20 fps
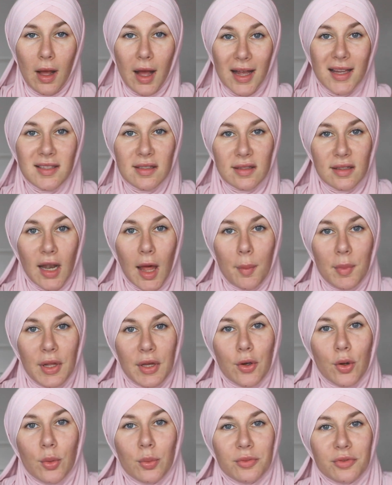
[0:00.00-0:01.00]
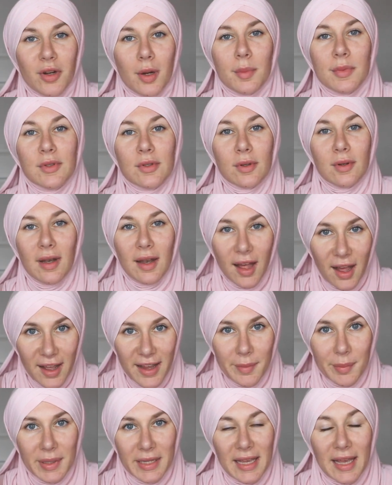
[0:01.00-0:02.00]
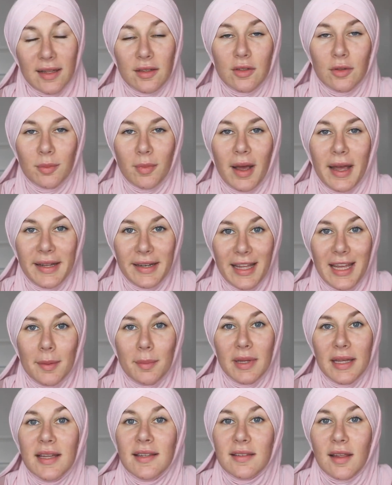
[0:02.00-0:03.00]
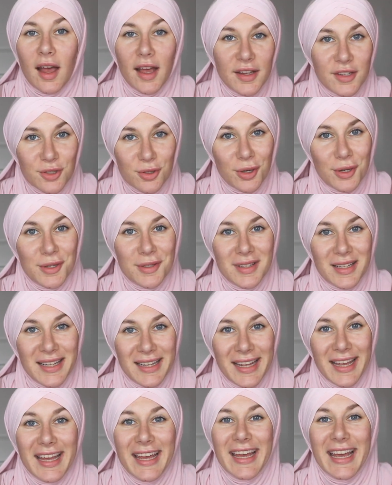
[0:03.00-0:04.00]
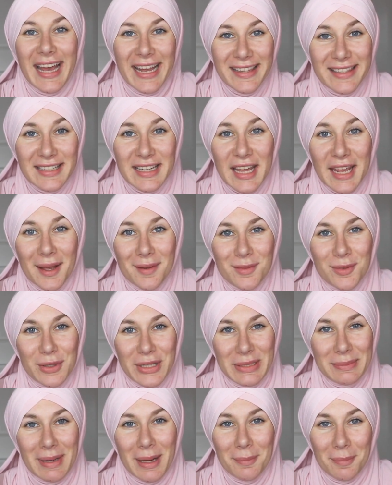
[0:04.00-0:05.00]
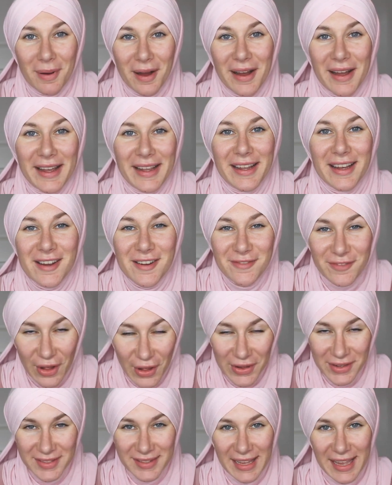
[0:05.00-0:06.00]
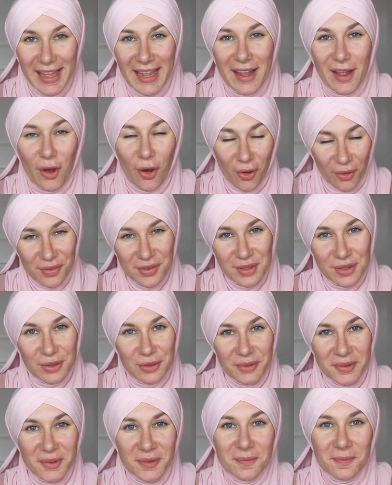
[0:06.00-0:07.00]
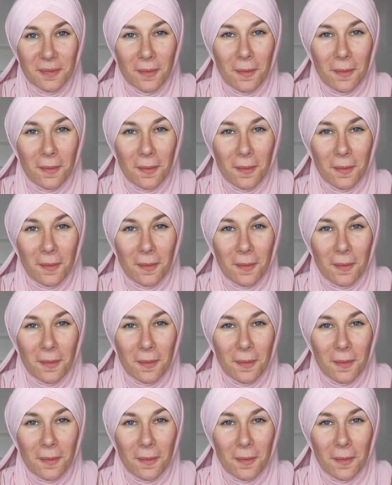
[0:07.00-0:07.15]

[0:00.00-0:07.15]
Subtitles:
Assalamu alaikum wa rahmatullahi wa barakatuh. My name is Aisha Rosalie and today I'm talking about my first day of school.